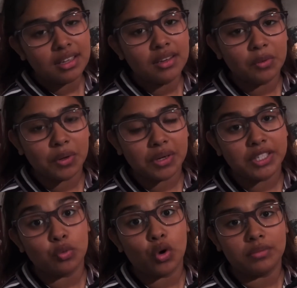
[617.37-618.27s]
Well, his
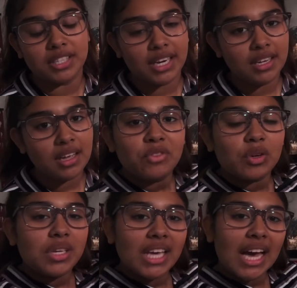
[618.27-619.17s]
warm side. So he
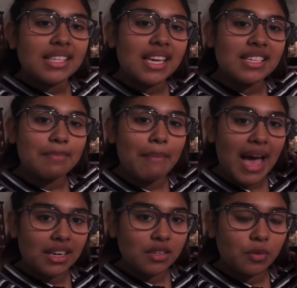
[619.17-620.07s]
has his
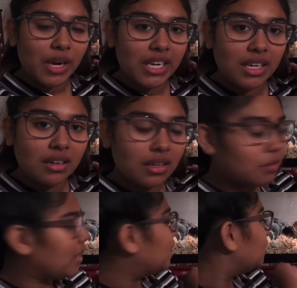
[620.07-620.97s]
mat right here,
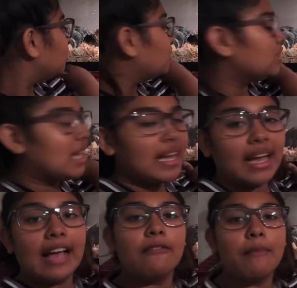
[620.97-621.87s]
right under the tank. I
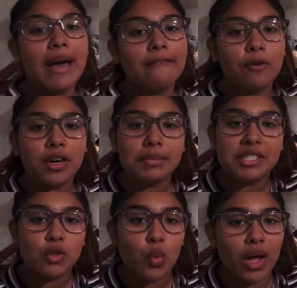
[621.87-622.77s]
have a mat for him as
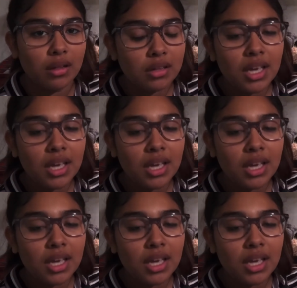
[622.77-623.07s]
well.